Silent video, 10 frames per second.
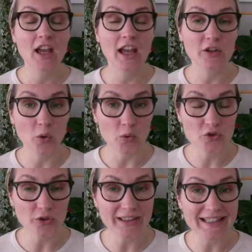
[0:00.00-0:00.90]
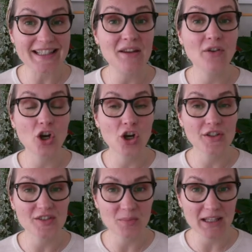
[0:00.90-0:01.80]
and also receive
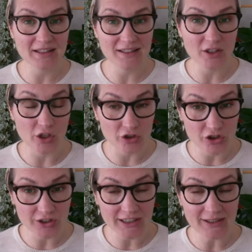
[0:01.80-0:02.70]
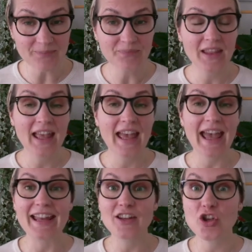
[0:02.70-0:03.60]
cosmic surgery
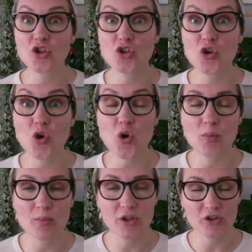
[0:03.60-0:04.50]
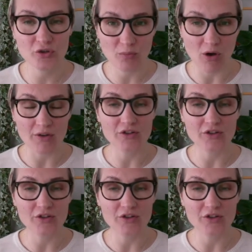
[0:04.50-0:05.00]
and so much more.